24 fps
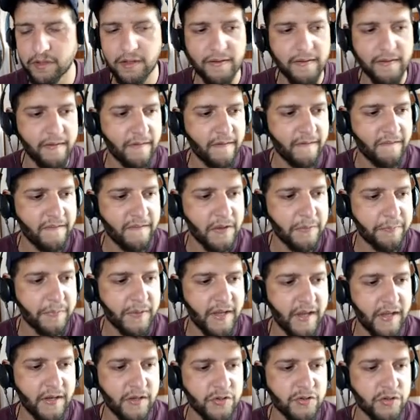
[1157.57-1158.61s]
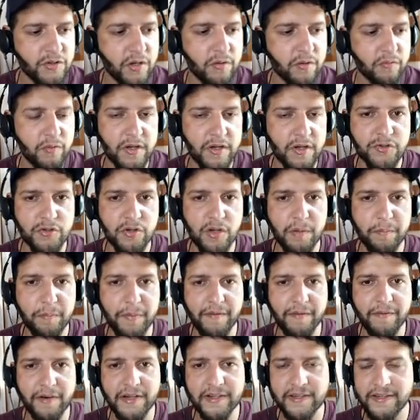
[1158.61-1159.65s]
VPN is your virtual
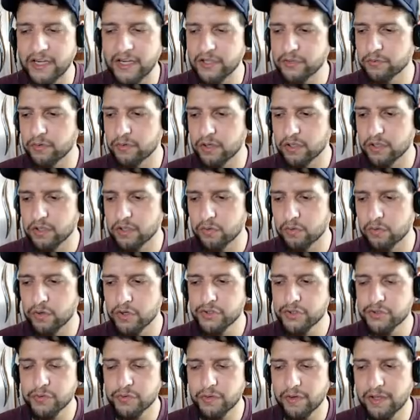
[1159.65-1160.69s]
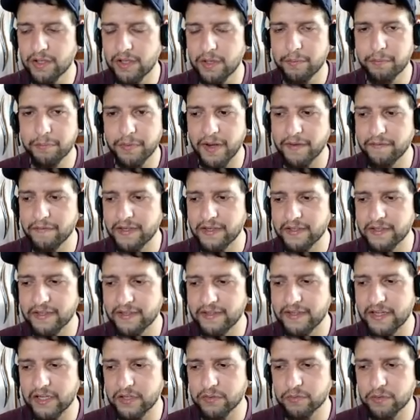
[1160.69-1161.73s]
private network, virtual private
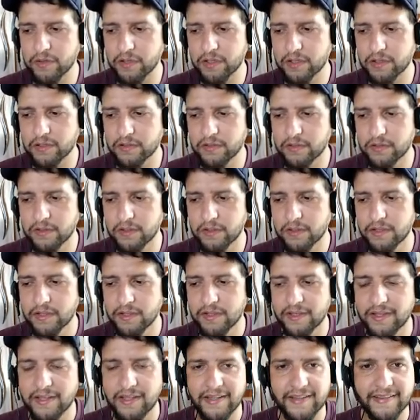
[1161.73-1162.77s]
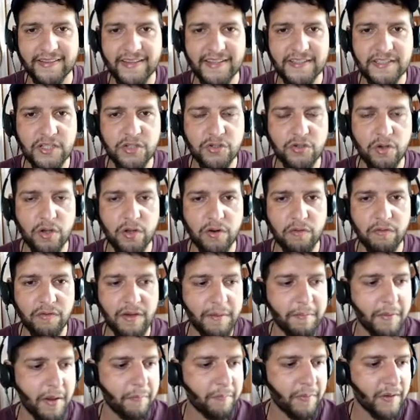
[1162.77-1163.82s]
network. This is your web
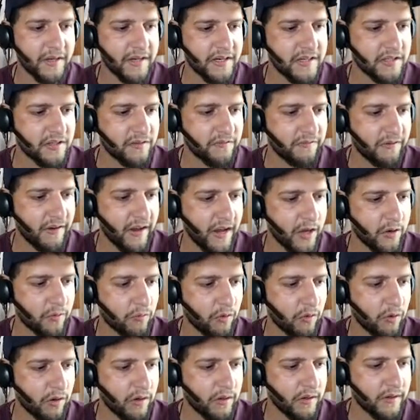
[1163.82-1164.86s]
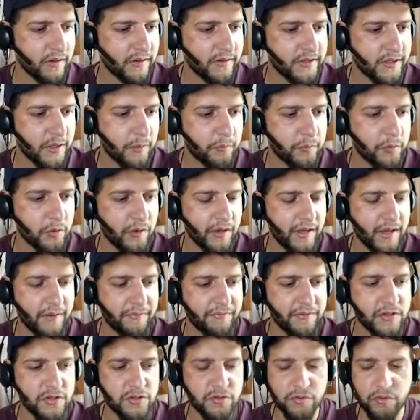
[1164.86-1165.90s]
application firewall, WAF
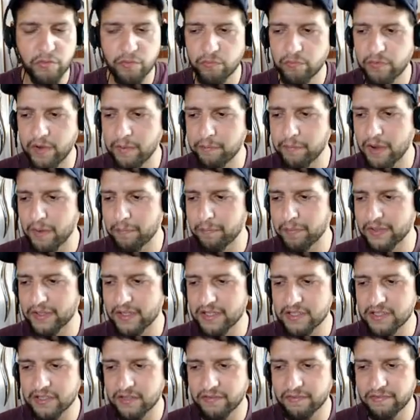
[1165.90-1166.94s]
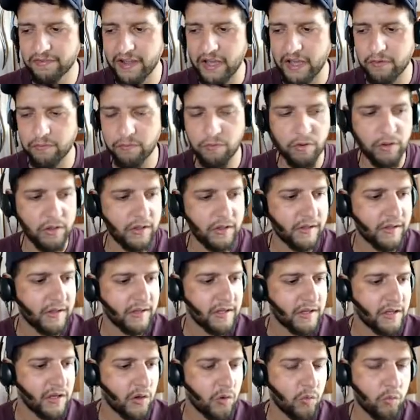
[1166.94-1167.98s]
is web application firewall.
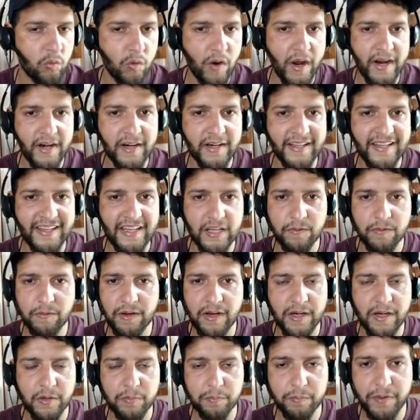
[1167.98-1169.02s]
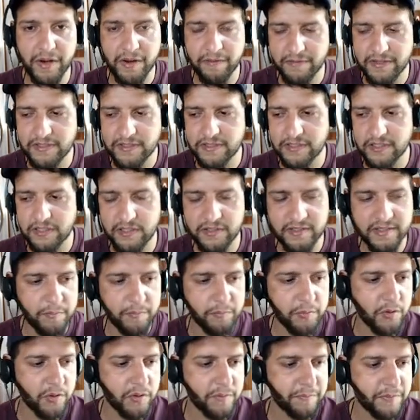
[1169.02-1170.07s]
Wired equivalent privacy,
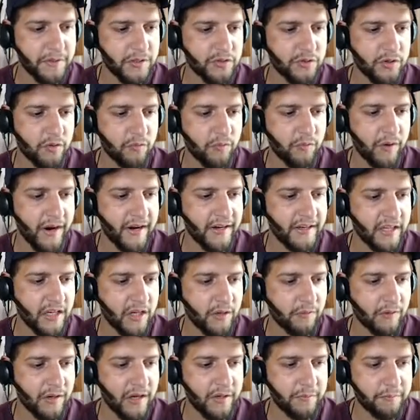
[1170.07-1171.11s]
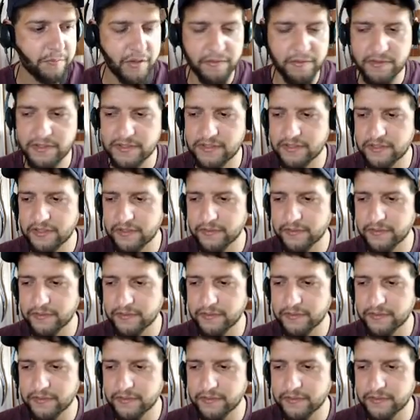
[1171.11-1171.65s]
WEP is your wired equivalent privacy.